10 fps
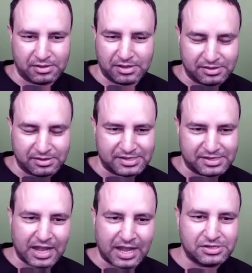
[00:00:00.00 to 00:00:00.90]
the
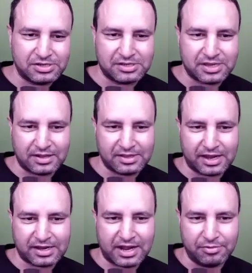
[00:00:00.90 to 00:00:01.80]
challenges
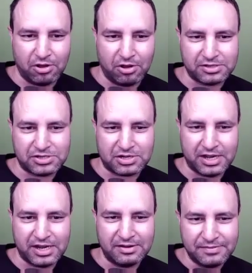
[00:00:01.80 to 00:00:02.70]
that come along the
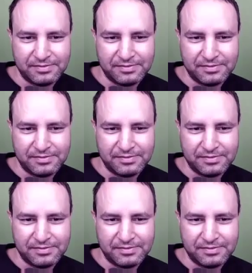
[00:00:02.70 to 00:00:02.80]
journey.